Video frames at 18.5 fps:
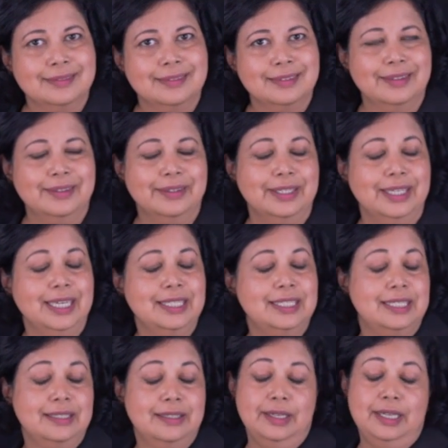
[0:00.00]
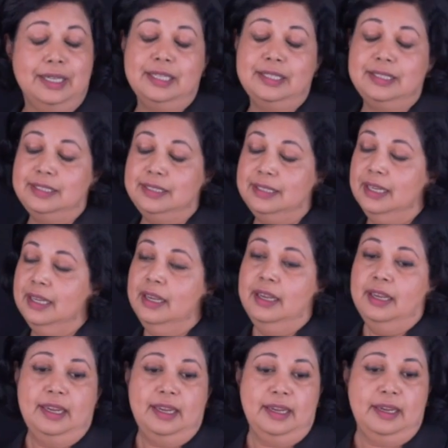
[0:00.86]
All right, so it's
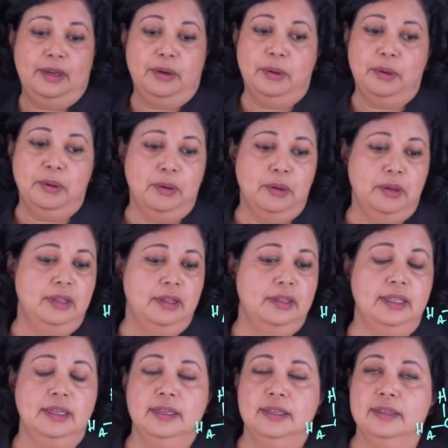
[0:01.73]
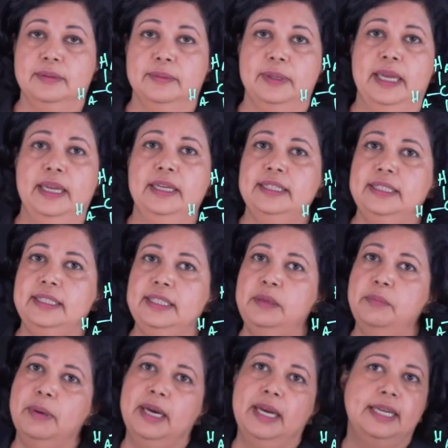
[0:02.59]
a whole
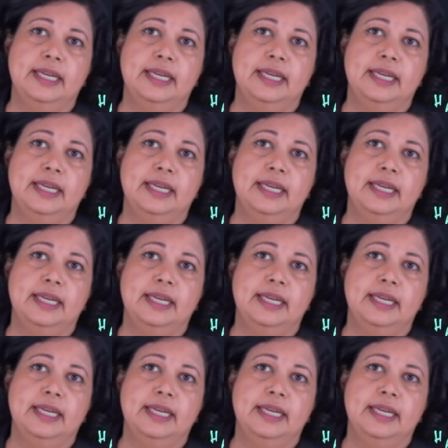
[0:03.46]
entity by